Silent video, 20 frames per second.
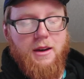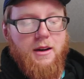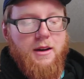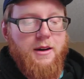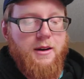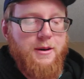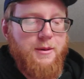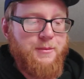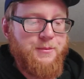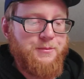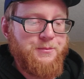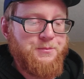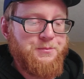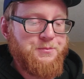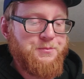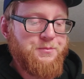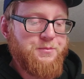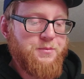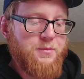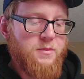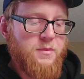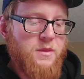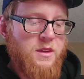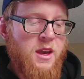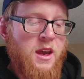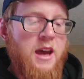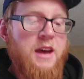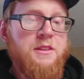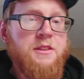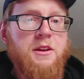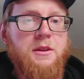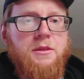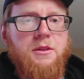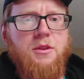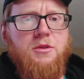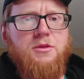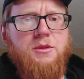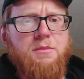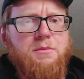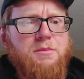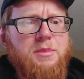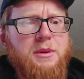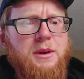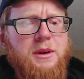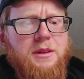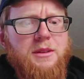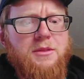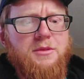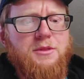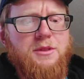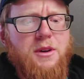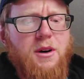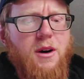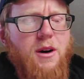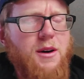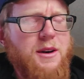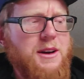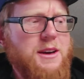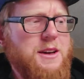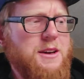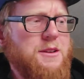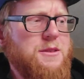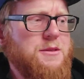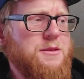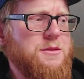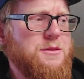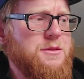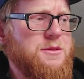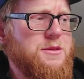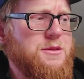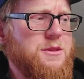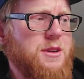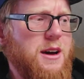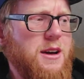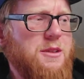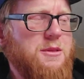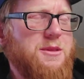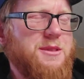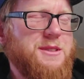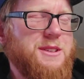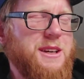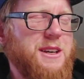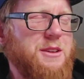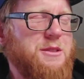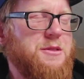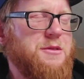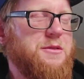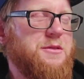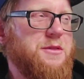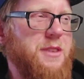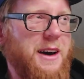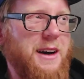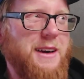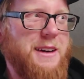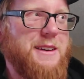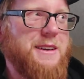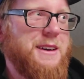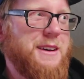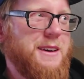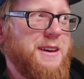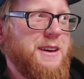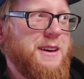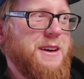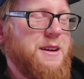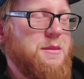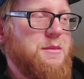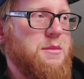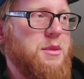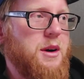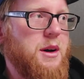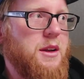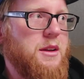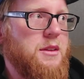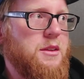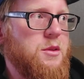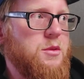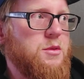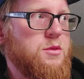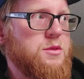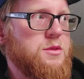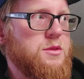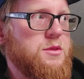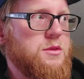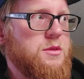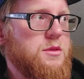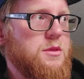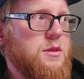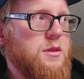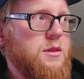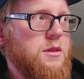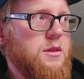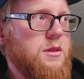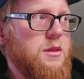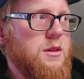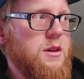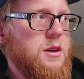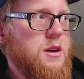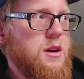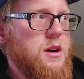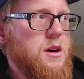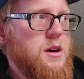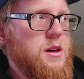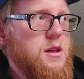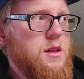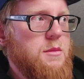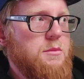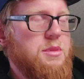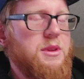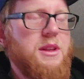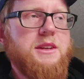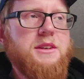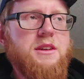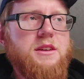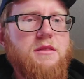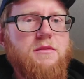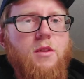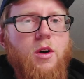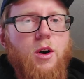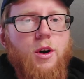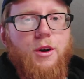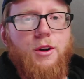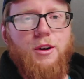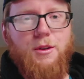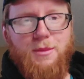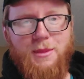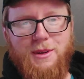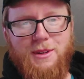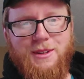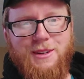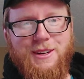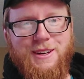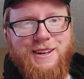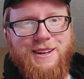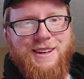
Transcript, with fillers: Um, and the, there was a there was a huge, I don't want to say huge fight, but there was plenty of argument